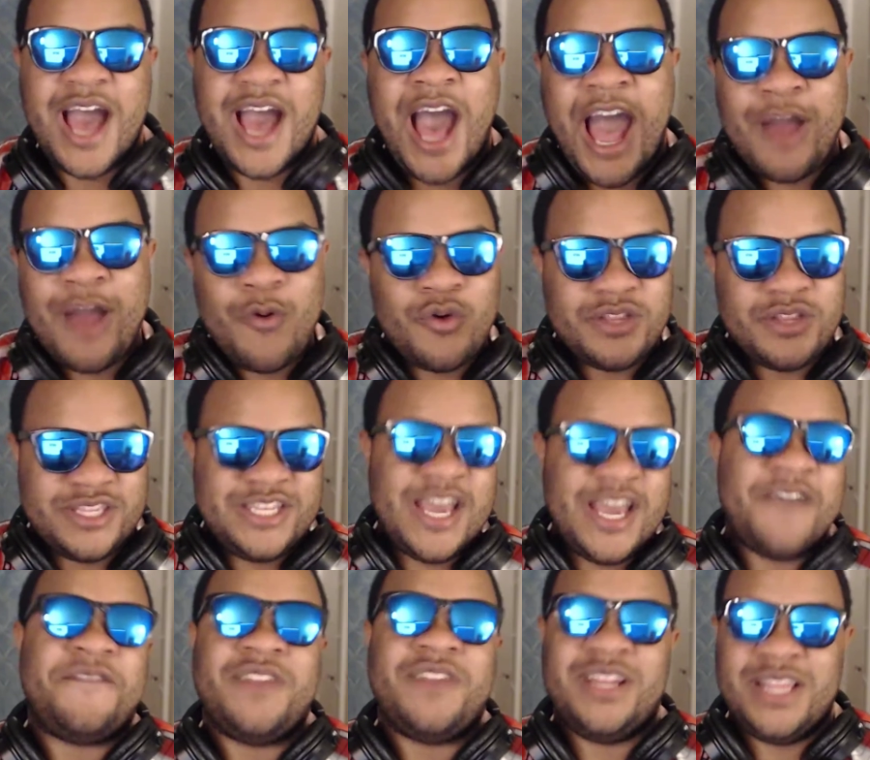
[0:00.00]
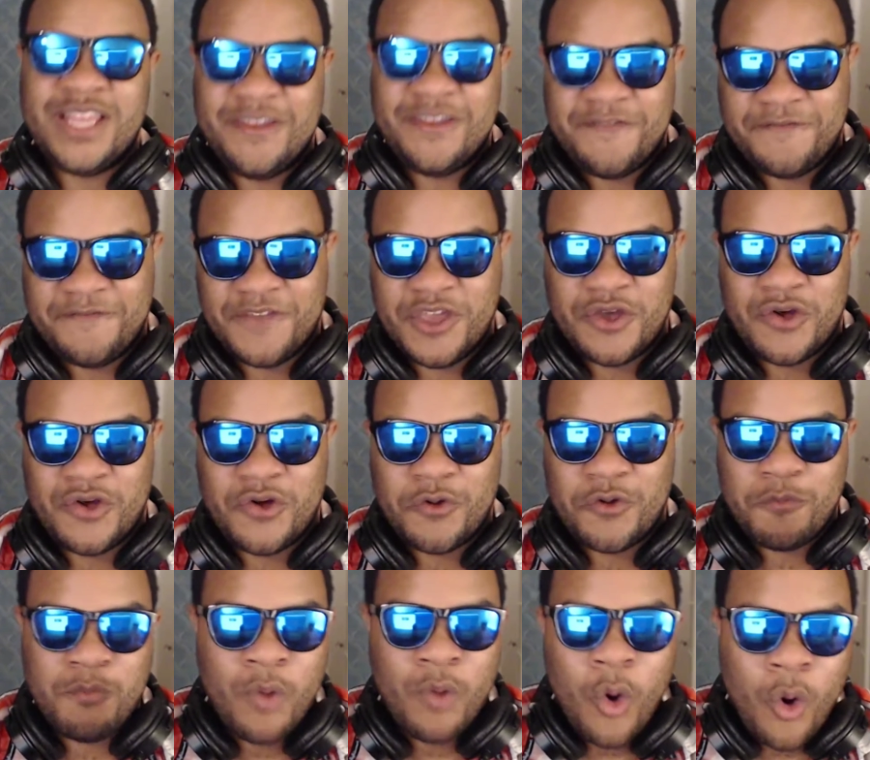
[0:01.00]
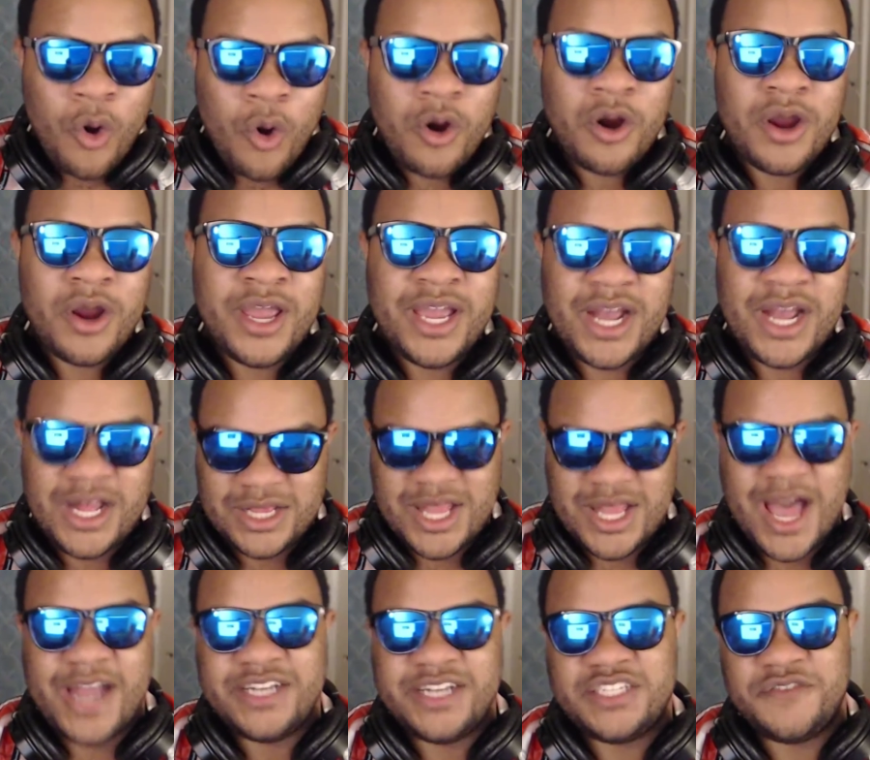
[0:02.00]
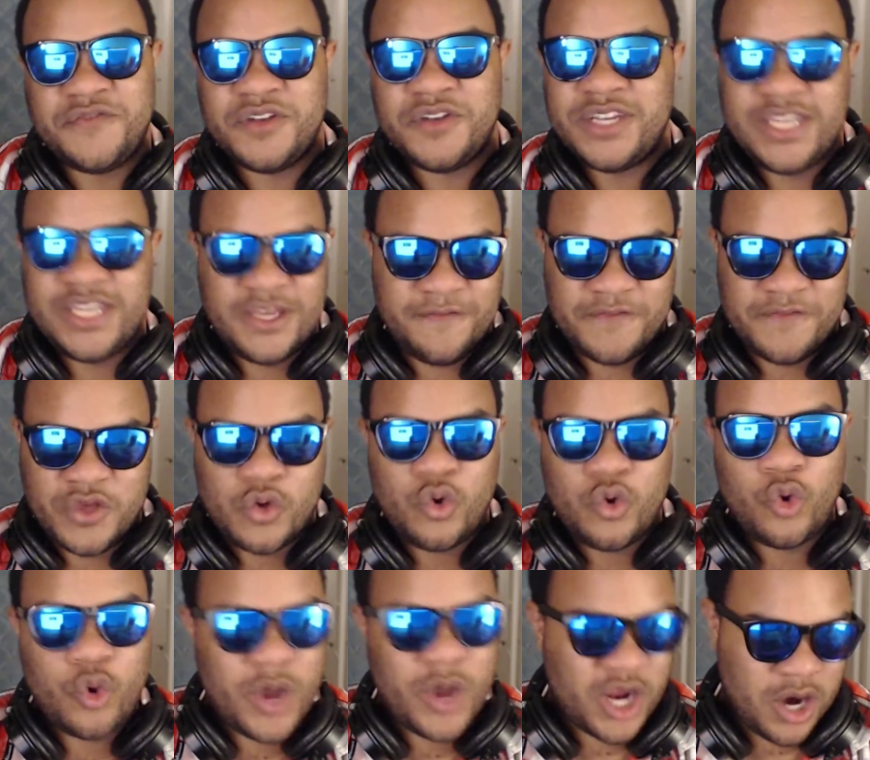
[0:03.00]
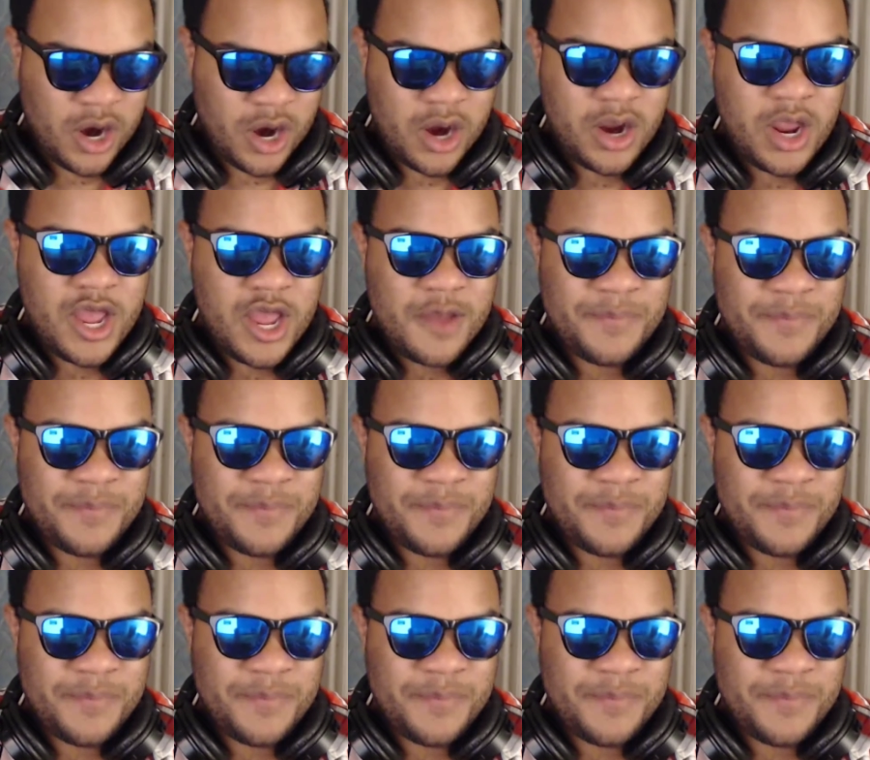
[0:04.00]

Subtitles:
I will definitely feel more inclined to forgive you quicker